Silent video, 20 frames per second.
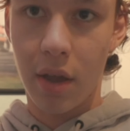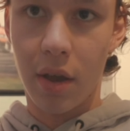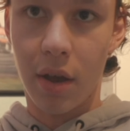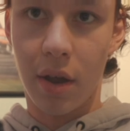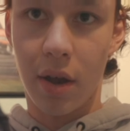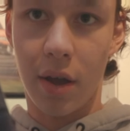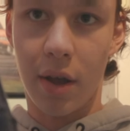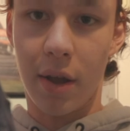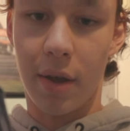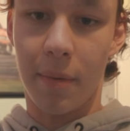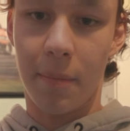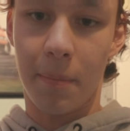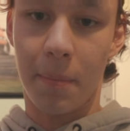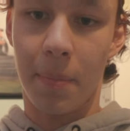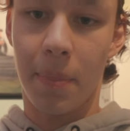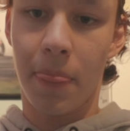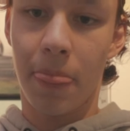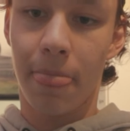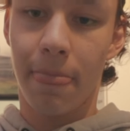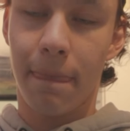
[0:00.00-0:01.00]

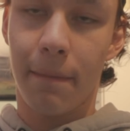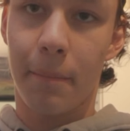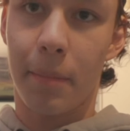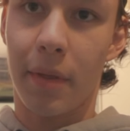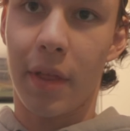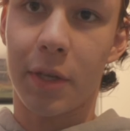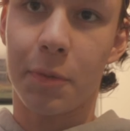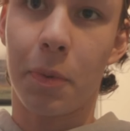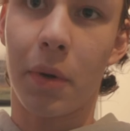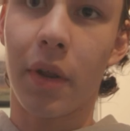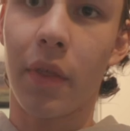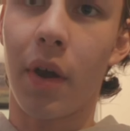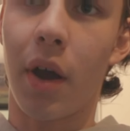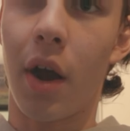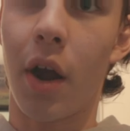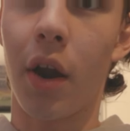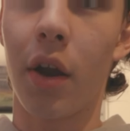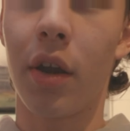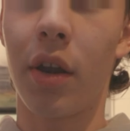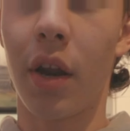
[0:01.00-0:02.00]
Um, but that's part of the
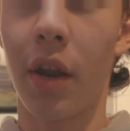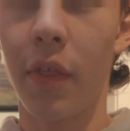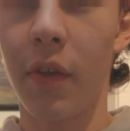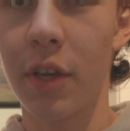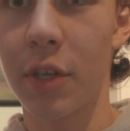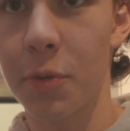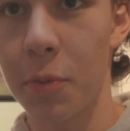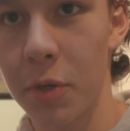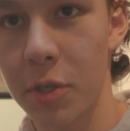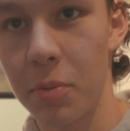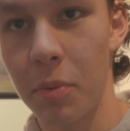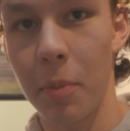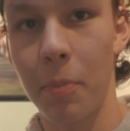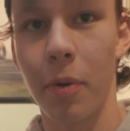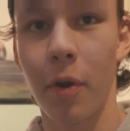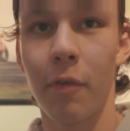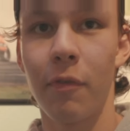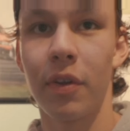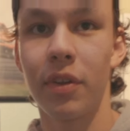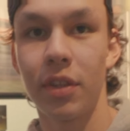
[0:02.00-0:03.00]
art. None of these are supposed to be
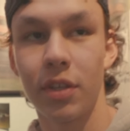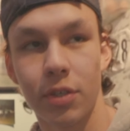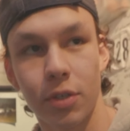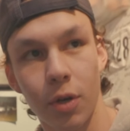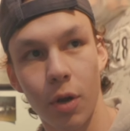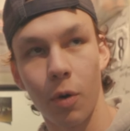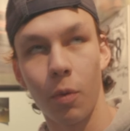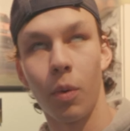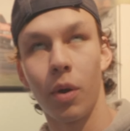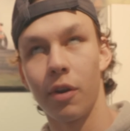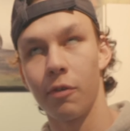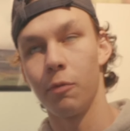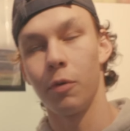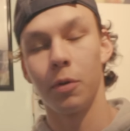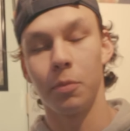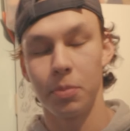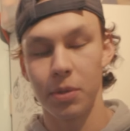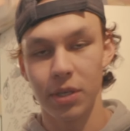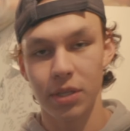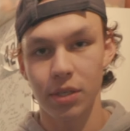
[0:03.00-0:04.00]
perfect. These are all
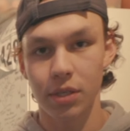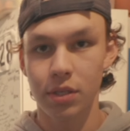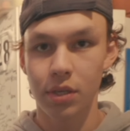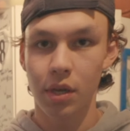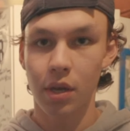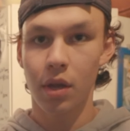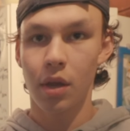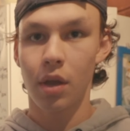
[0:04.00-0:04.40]
one-on-one pieces.